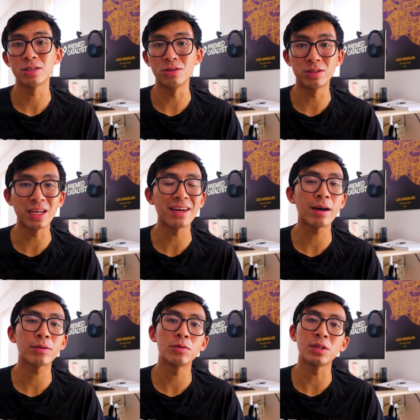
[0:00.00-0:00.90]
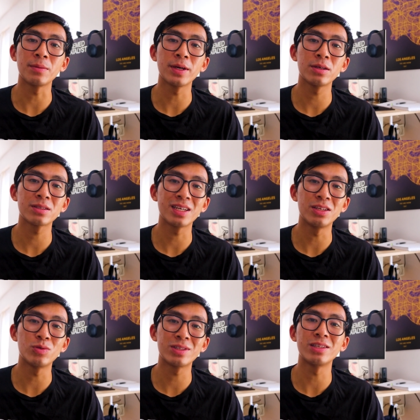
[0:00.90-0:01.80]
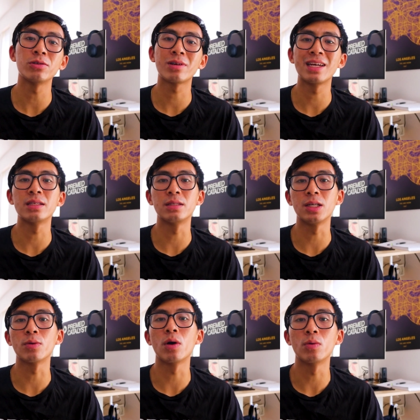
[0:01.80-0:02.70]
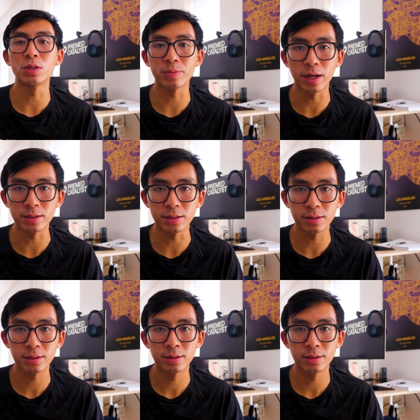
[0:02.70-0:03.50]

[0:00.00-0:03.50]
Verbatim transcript: you send out those emails, and you still get zero responses.